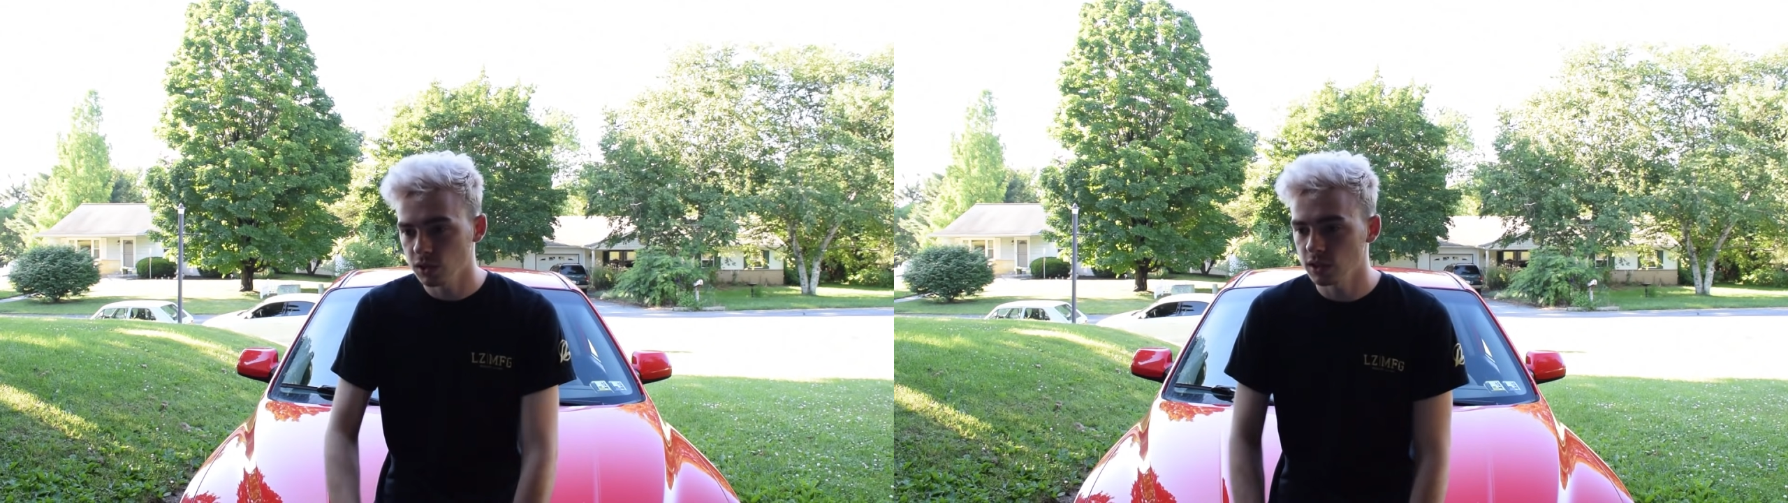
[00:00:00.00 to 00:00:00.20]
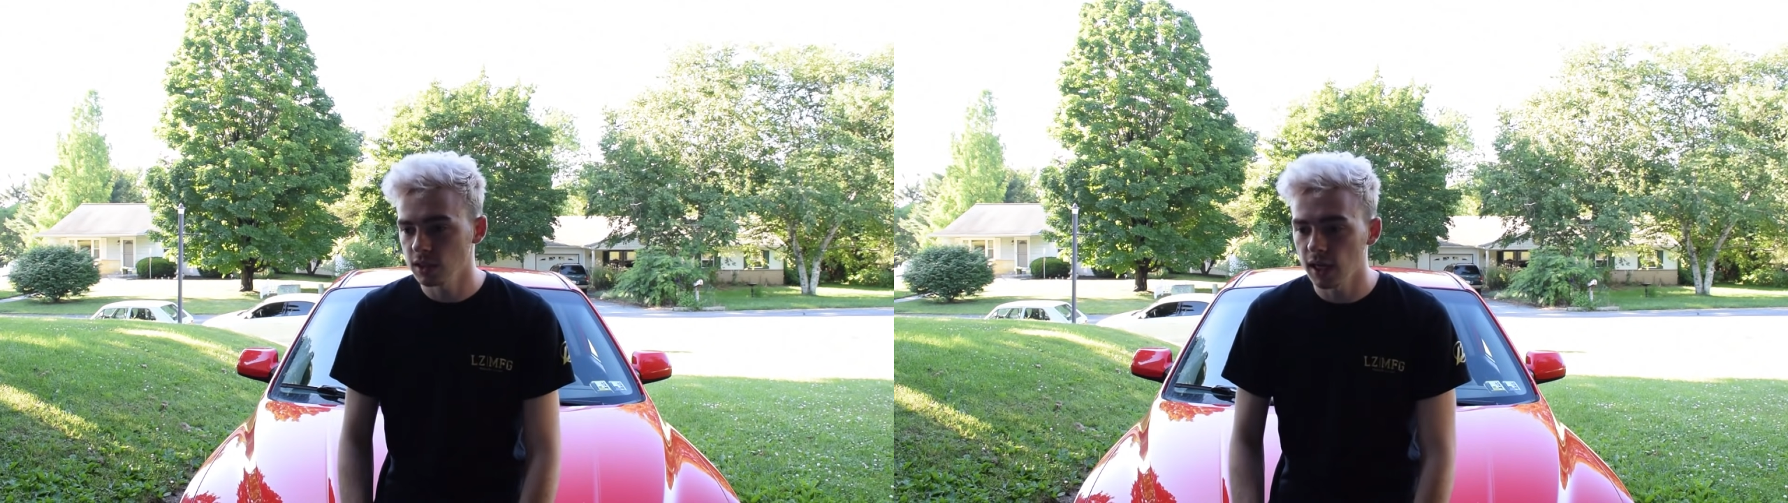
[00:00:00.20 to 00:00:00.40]

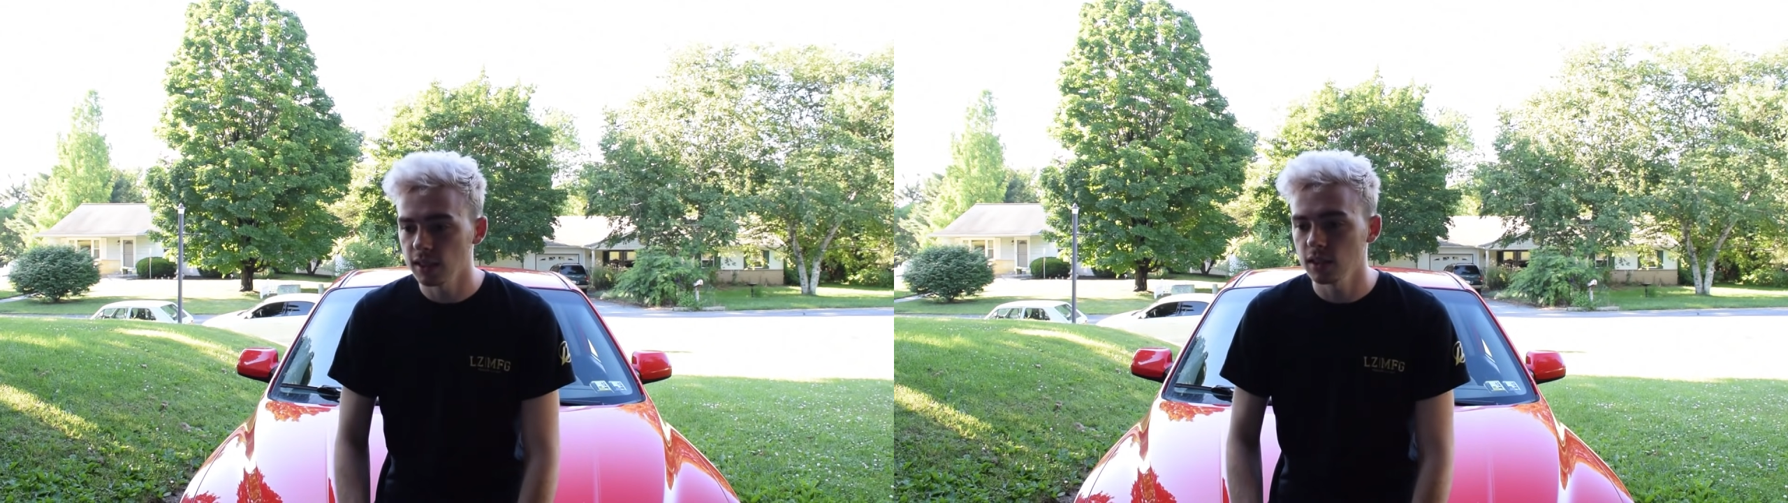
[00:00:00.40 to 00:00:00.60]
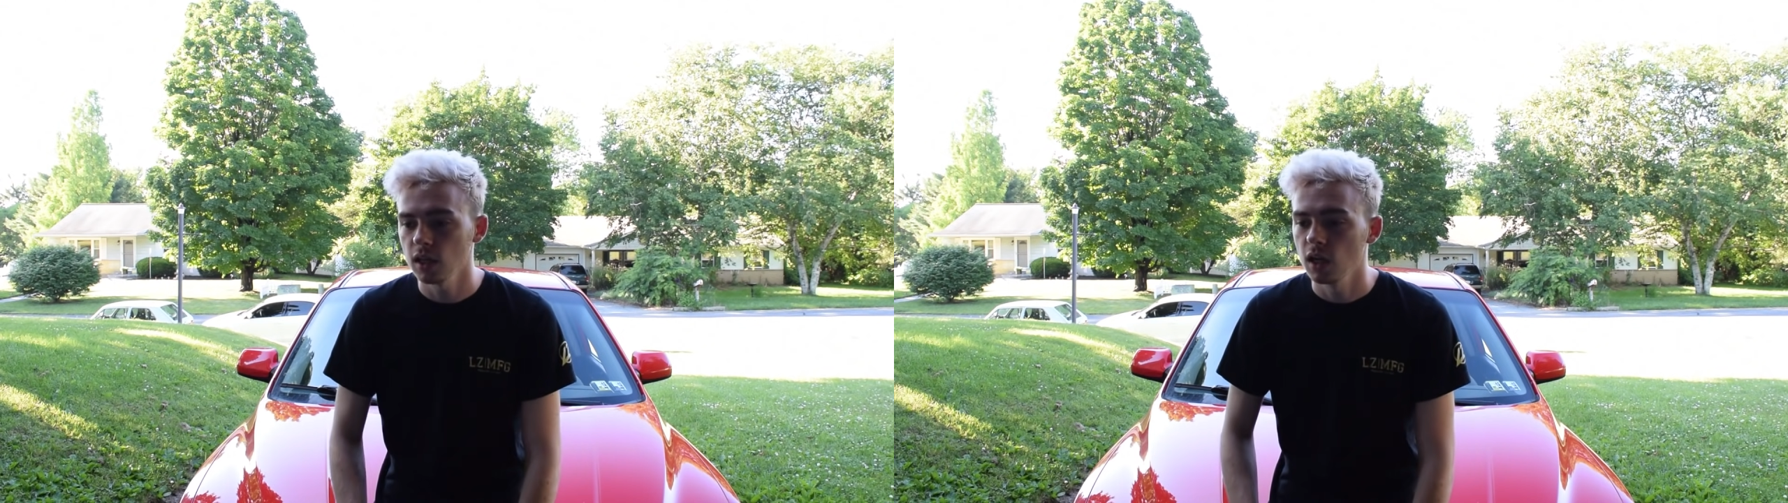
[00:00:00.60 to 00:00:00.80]
which is
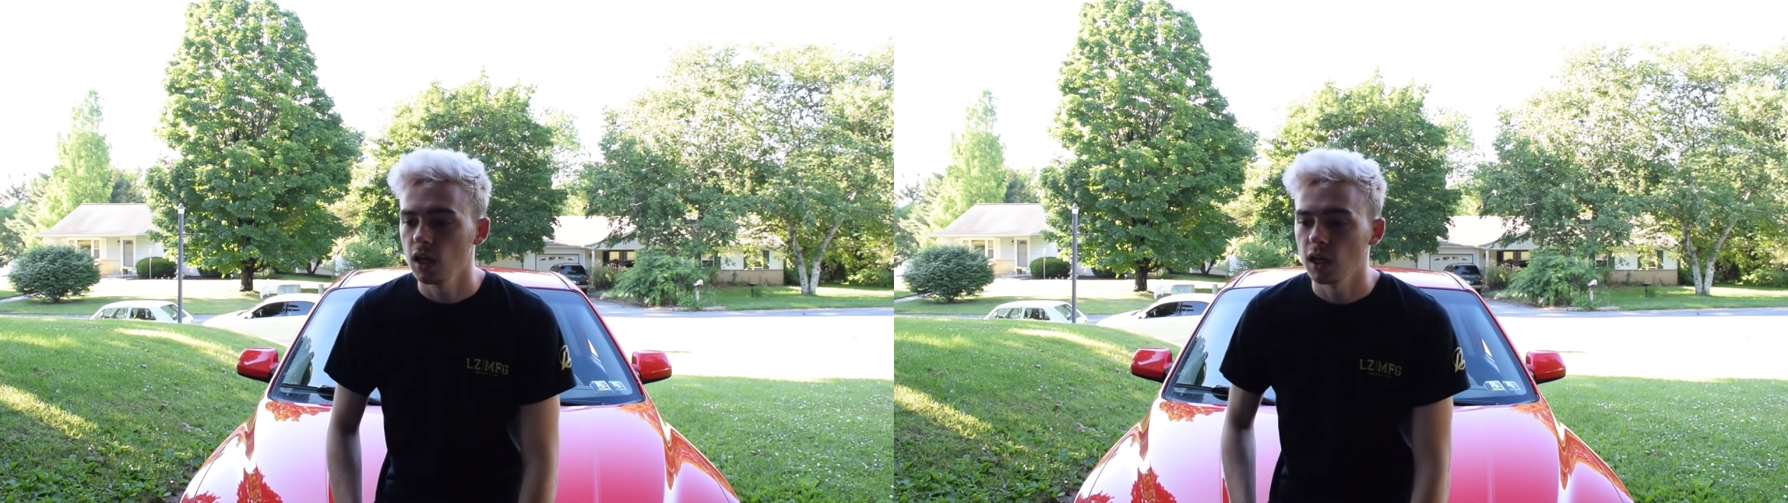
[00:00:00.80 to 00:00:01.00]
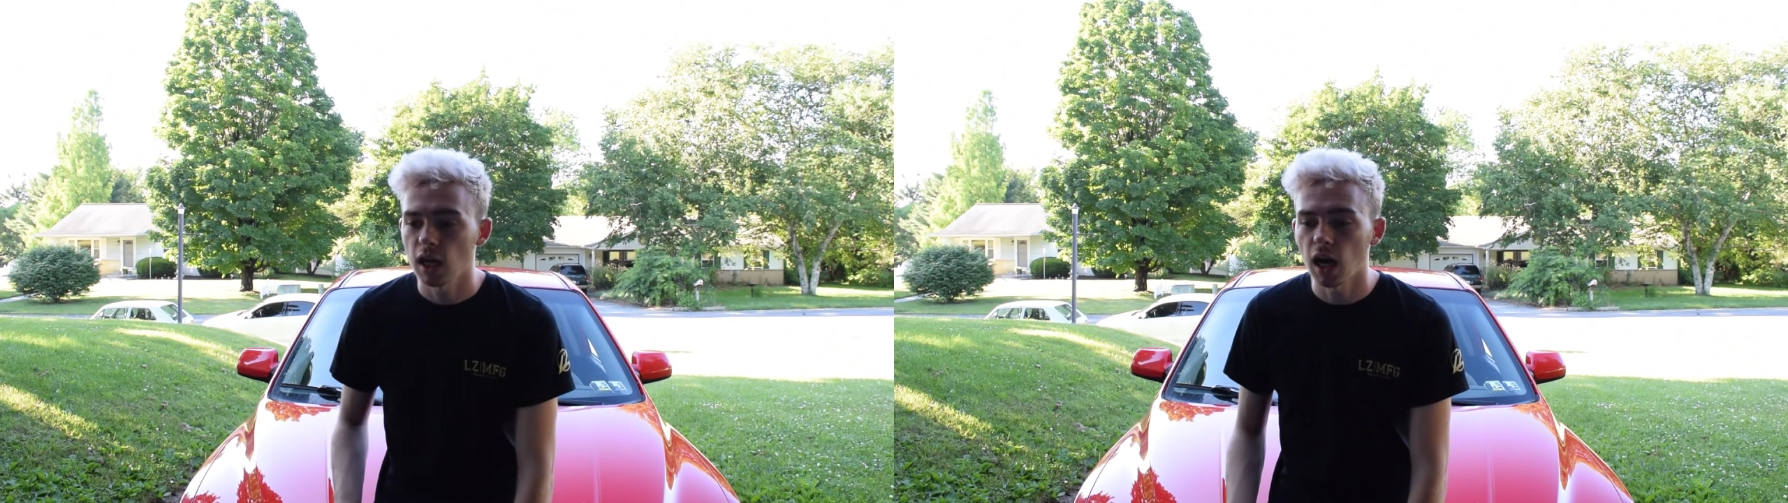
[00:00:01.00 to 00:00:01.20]
nice.
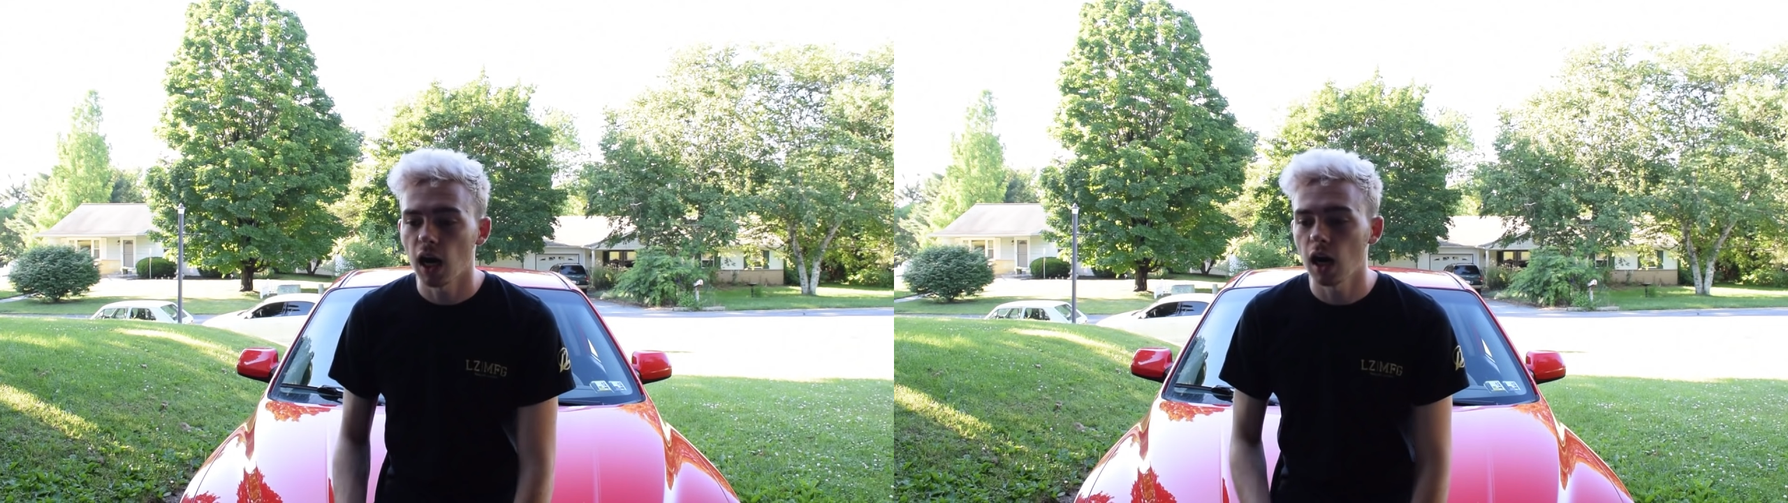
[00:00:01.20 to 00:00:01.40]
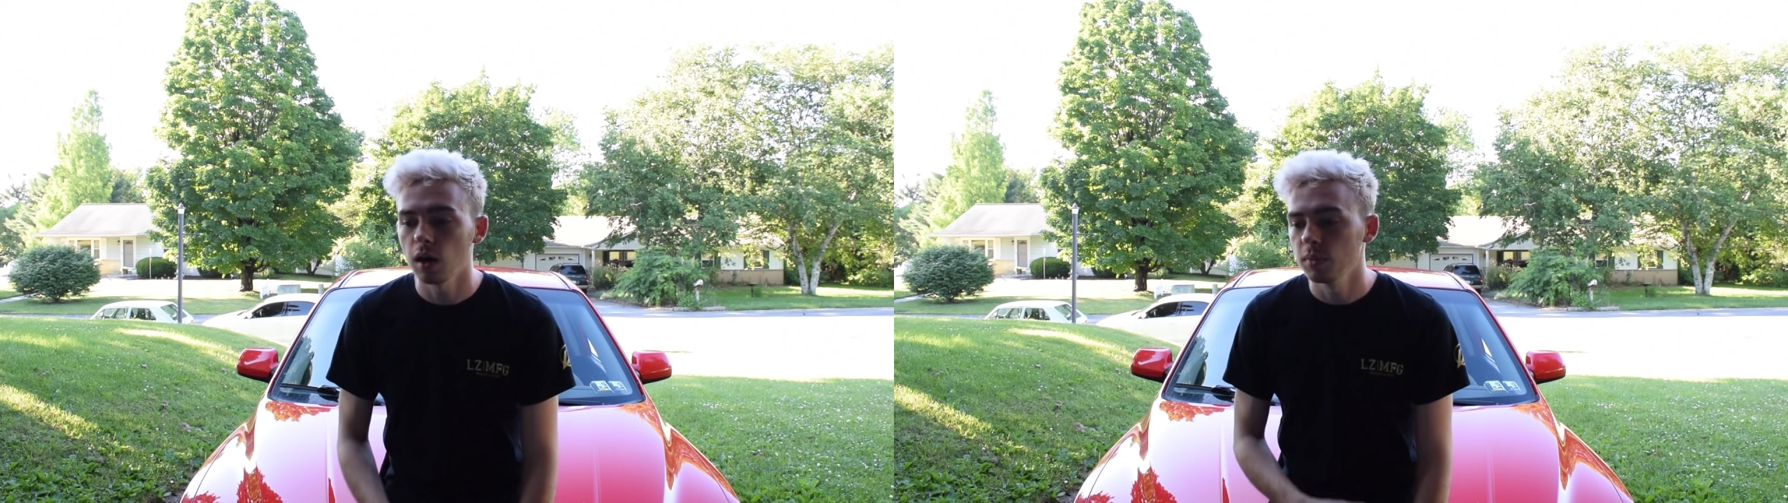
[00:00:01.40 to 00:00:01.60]

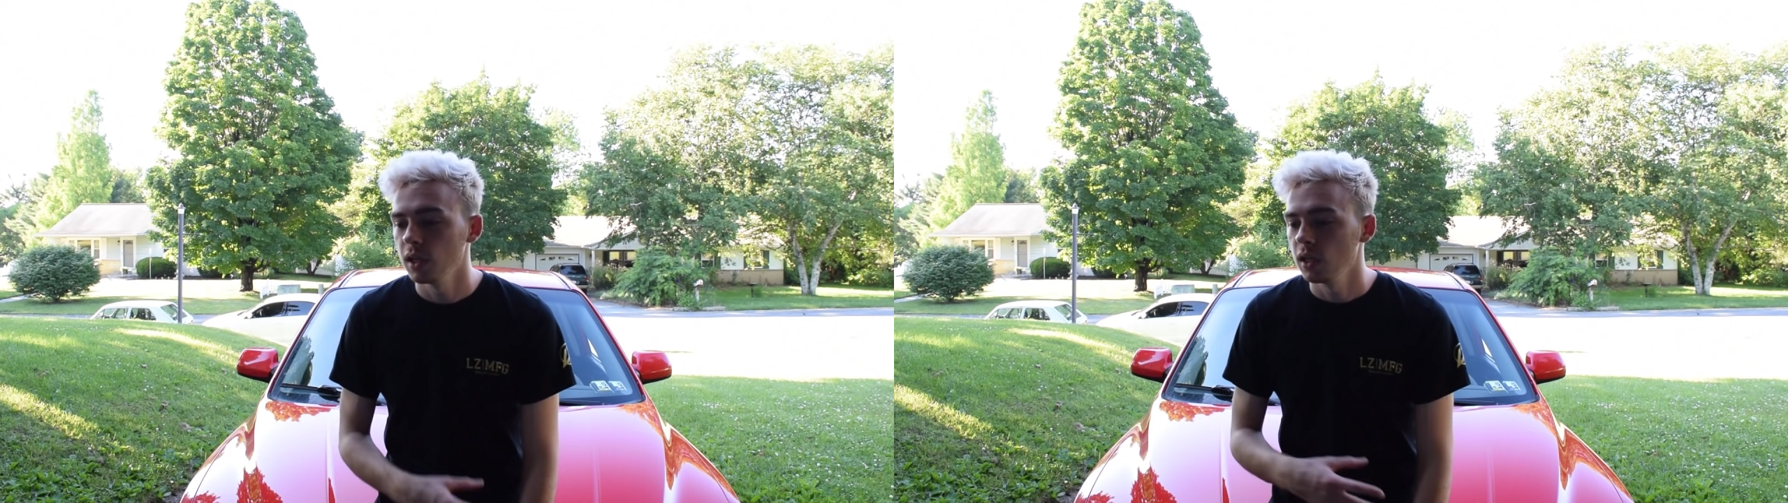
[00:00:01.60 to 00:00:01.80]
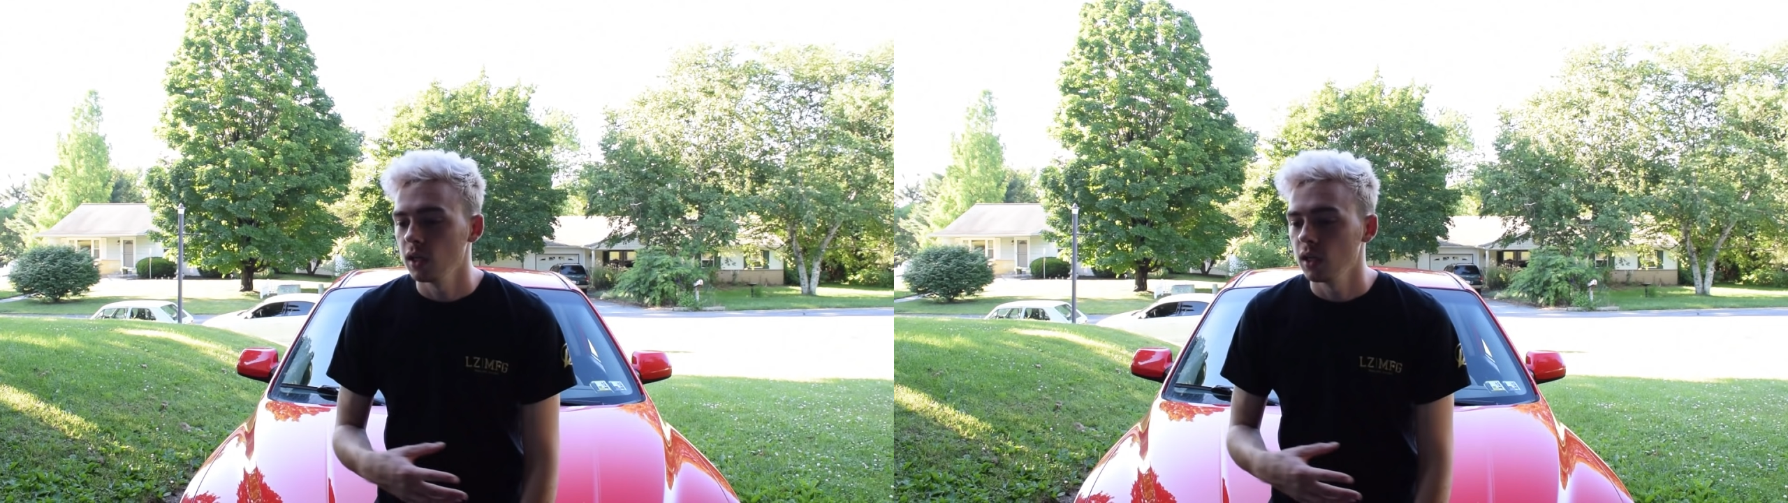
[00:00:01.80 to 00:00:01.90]
Cobb,